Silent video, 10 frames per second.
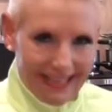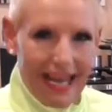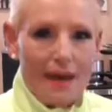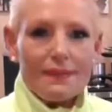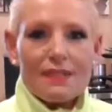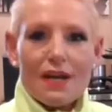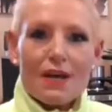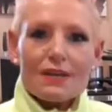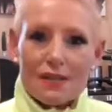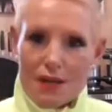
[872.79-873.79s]
carbon
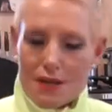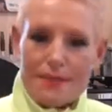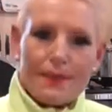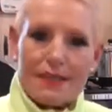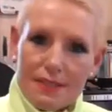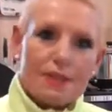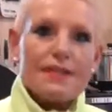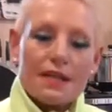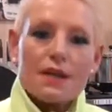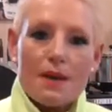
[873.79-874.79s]
dioxide, and your body's
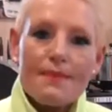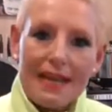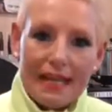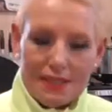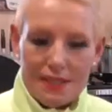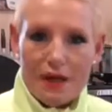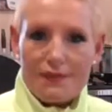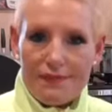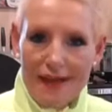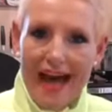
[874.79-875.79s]
using a combination
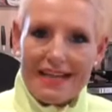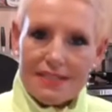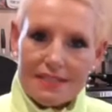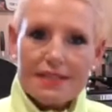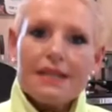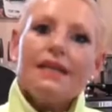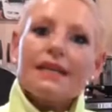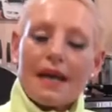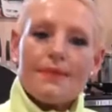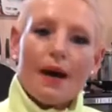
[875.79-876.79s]
of fat,
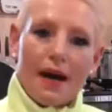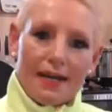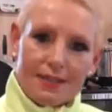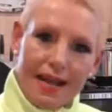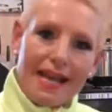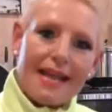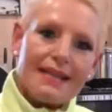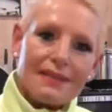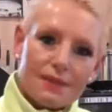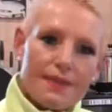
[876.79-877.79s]
carbohydrate, and
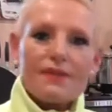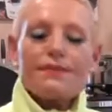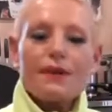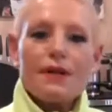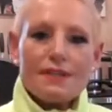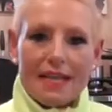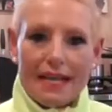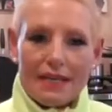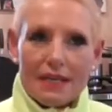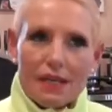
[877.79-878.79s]
a little bit of protein.